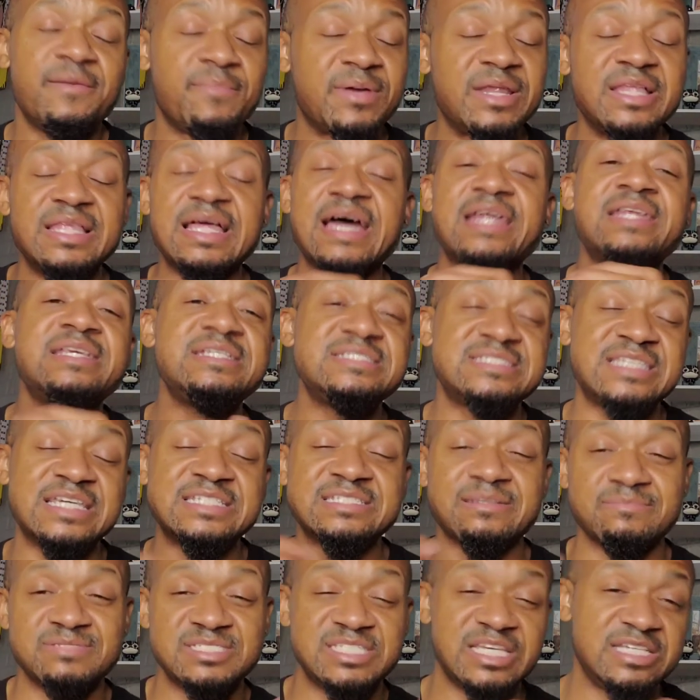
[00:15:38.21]
But a lot of these
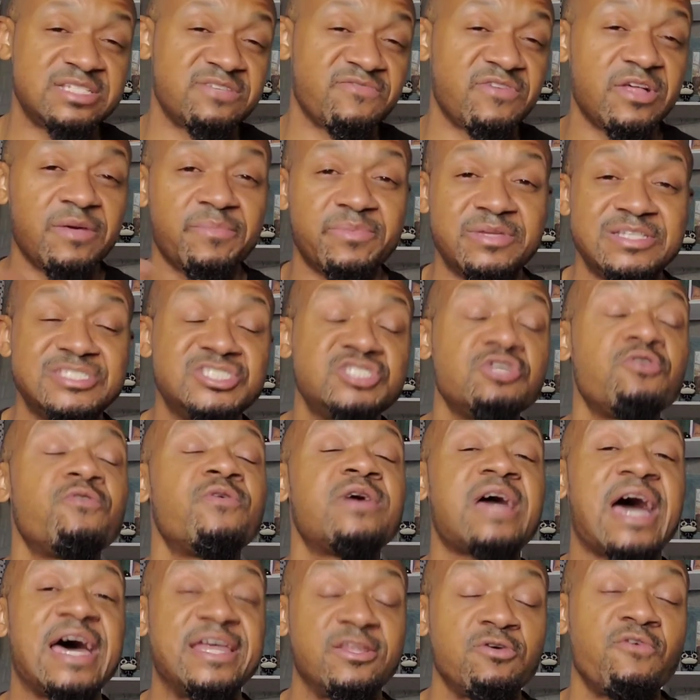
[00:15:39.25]
things I'm seeing develop in the
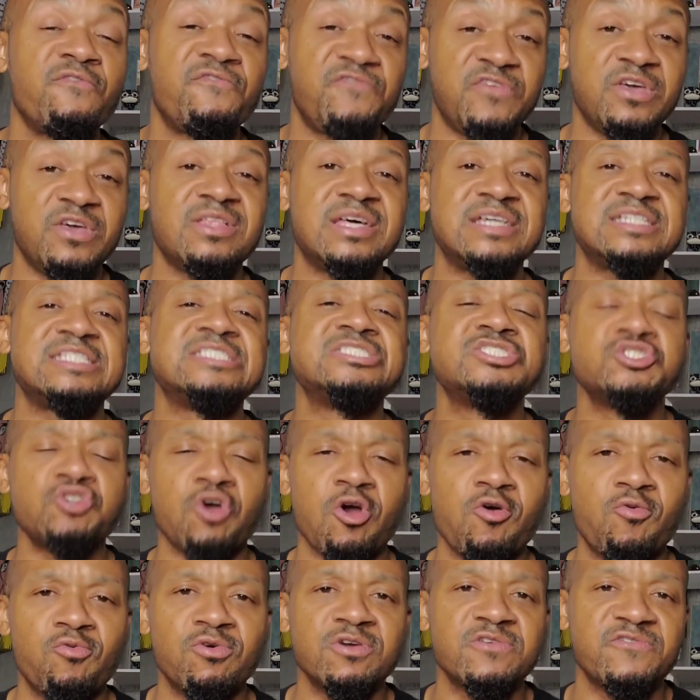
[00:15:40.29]
show, I don't feel like it's
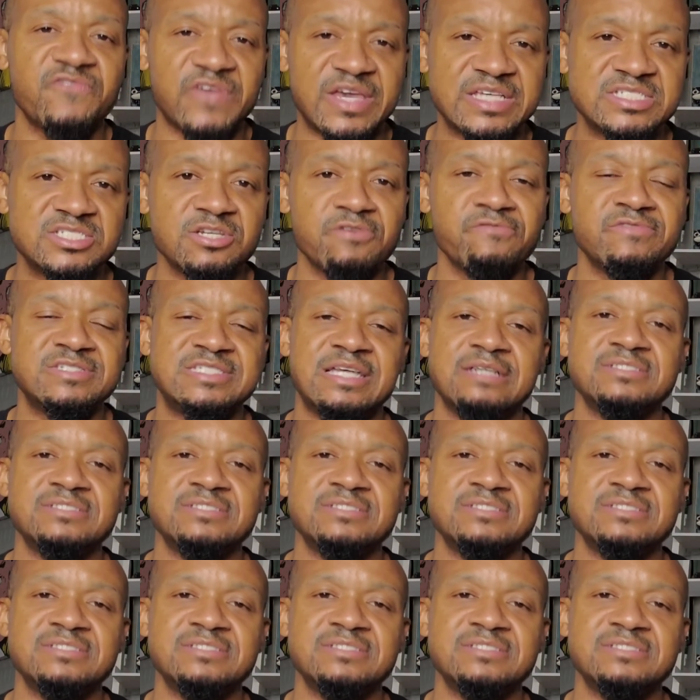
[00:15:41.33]
Star Wars fan service.